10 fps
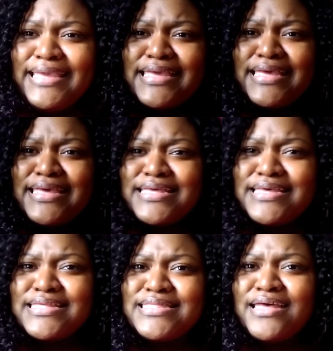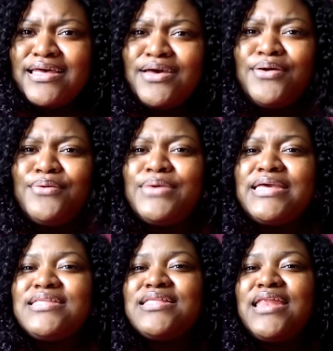is what
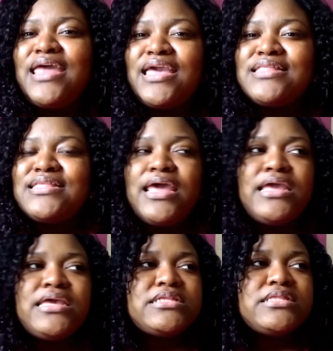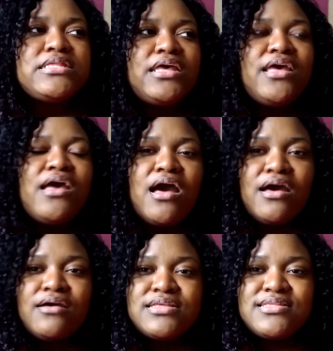is today? Today is
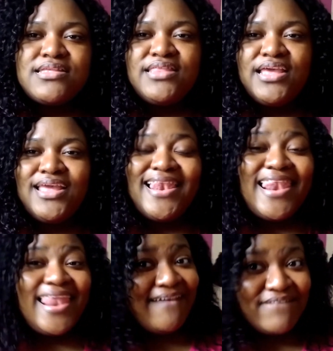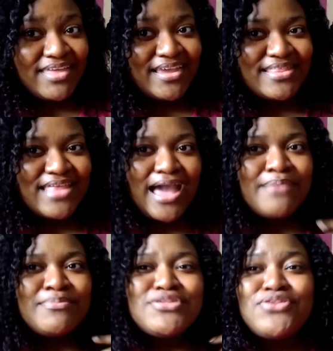August the 11th. I
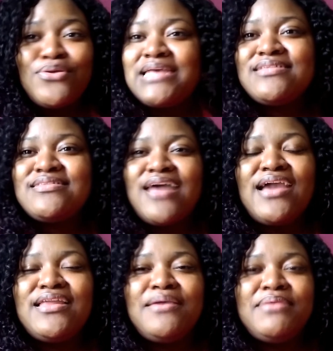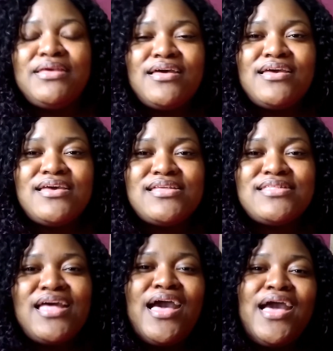am so excited because
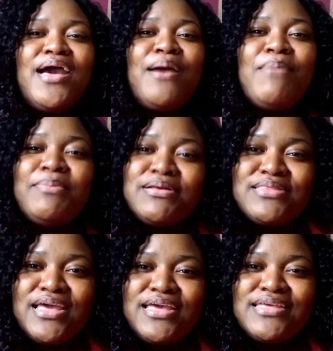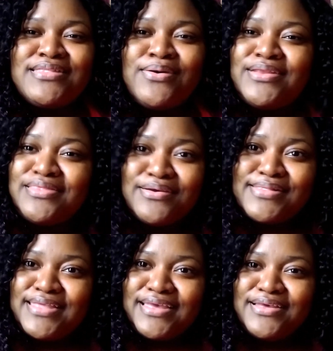my birthday is on the
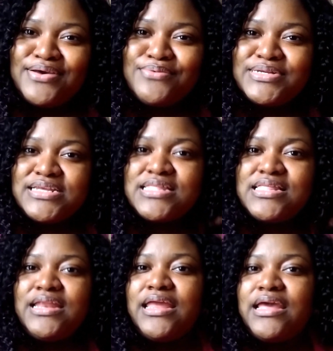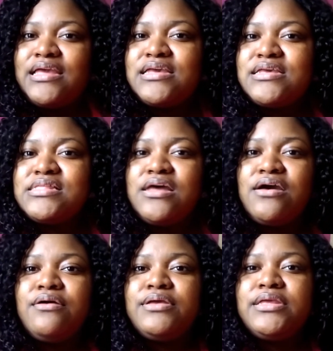13th, which is Sunday.
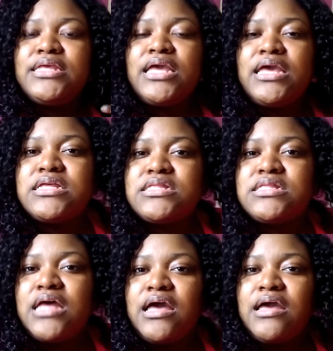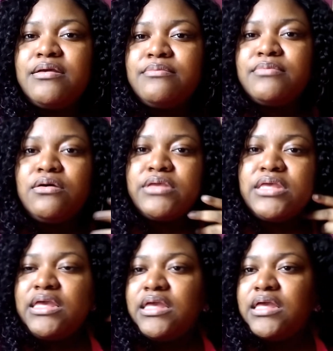So yes, I am low
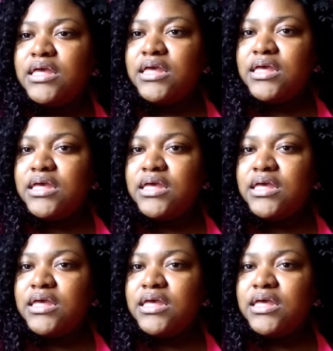key